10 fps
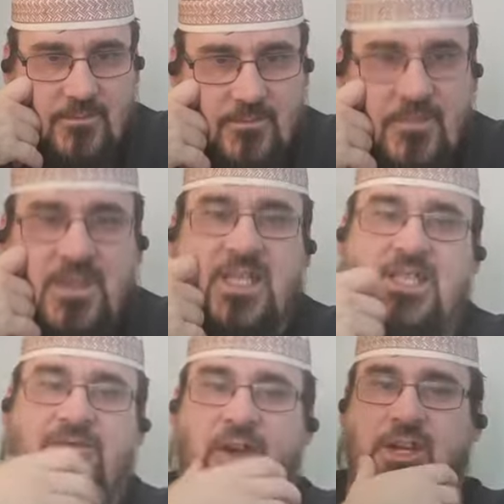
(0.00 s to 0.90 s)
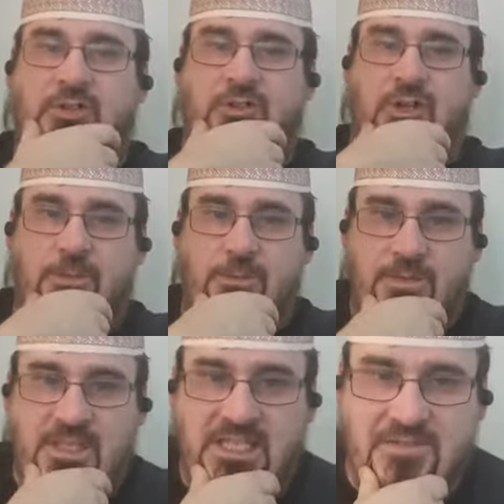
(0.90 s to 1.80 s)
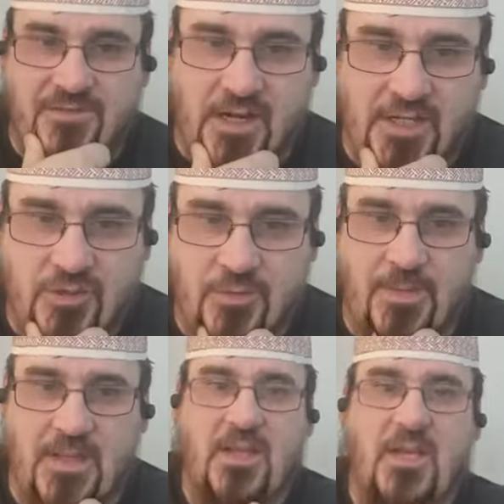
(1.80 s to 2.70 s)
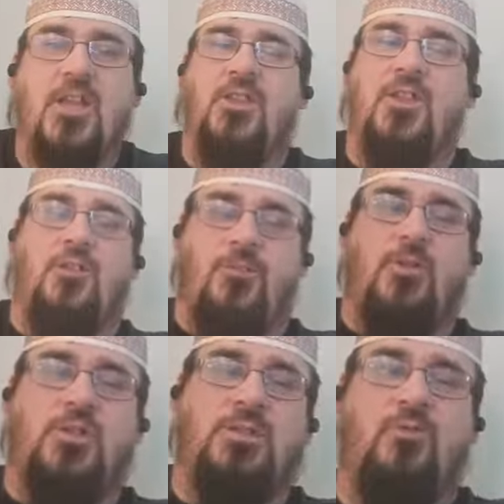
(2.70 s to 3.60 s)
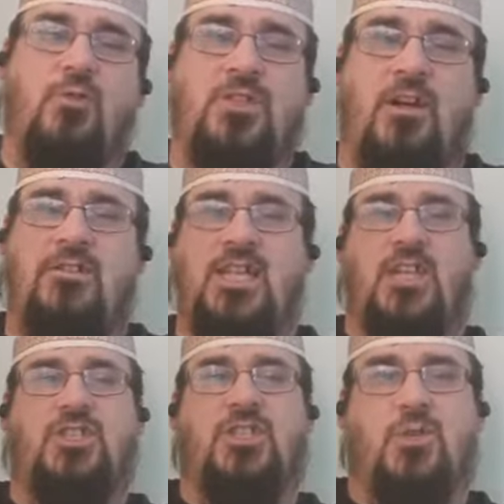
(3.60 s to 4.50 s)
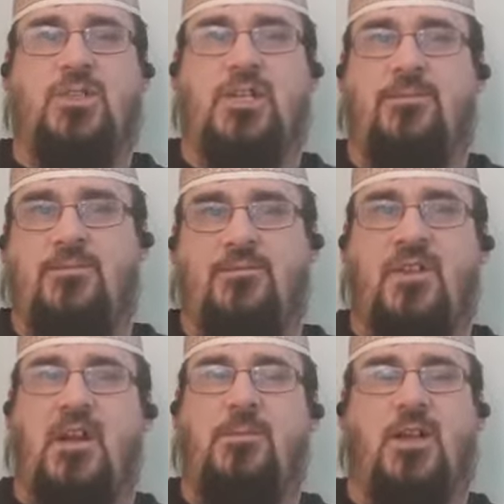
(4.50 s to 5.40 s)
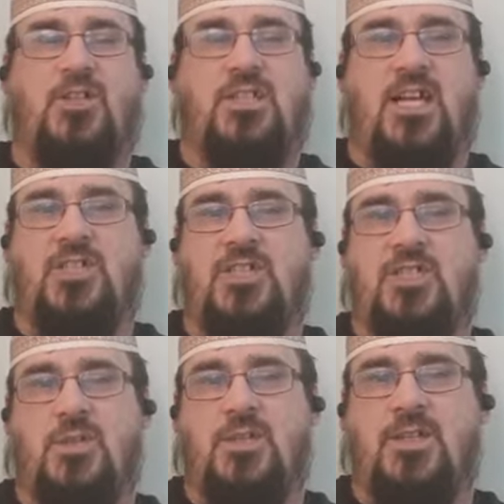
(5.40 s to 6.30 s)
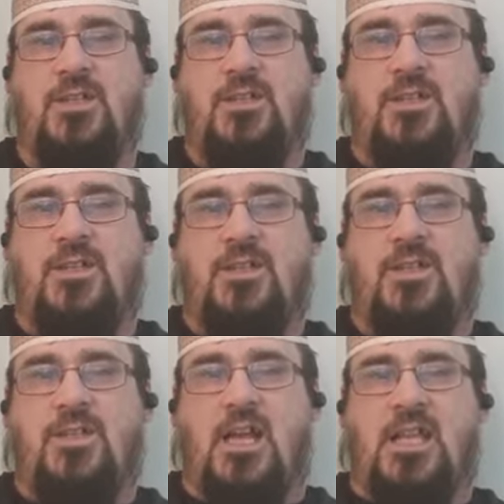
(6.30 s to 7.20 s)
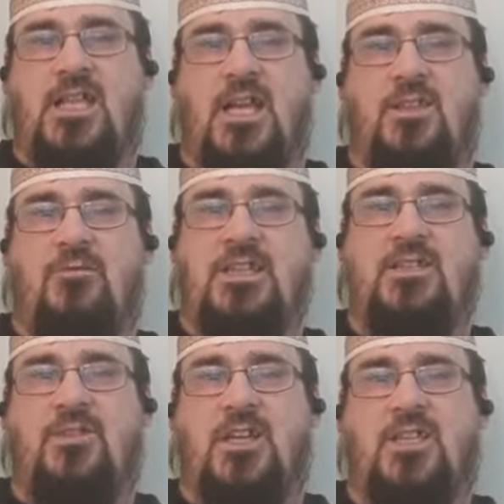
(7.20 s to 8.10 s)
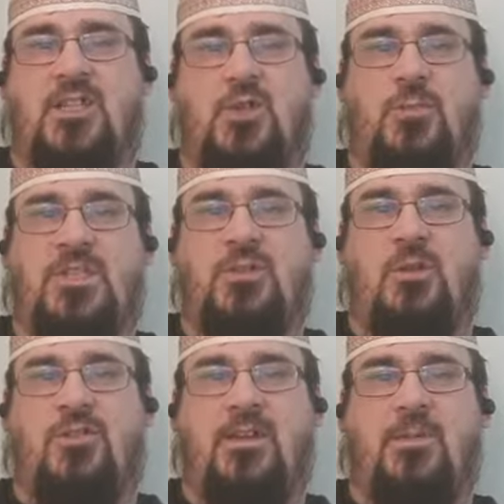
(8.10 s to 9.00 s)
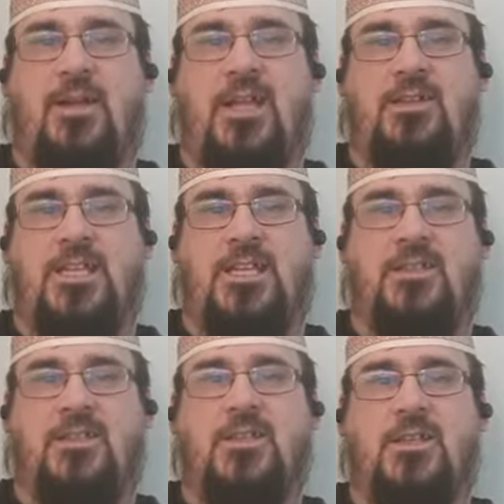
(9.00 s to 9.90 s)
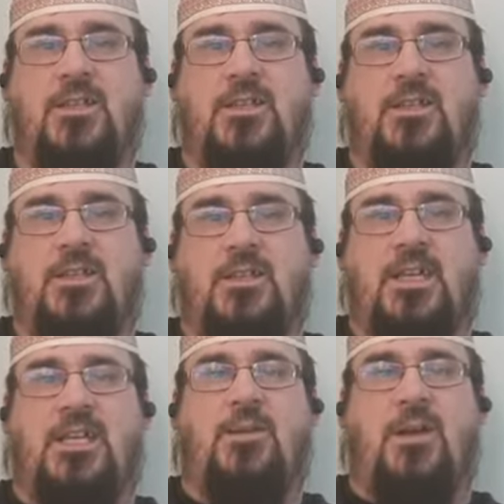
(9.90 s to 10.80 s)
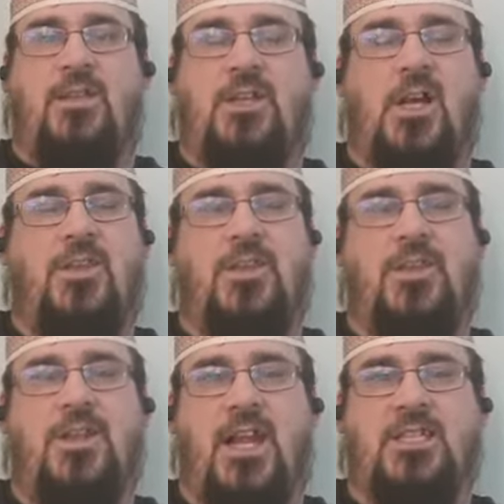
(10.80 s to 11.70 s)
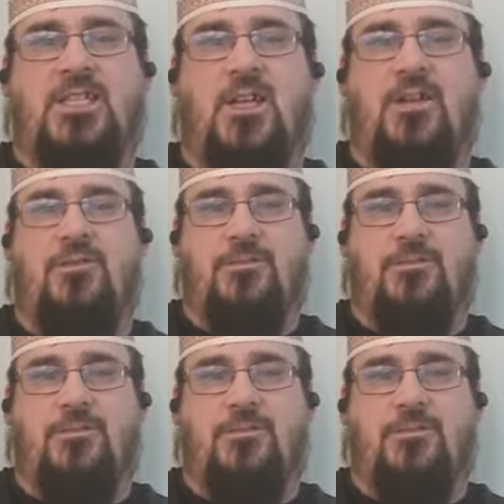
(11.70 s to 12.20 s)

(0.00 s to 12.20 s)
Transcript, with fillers: This is very true. This is very true. The, the Muslim rulers are attached to this dunya, very much attached to this dunya. And yet the rest of us are too busy wondering about our deen, thinking about the other, the next life.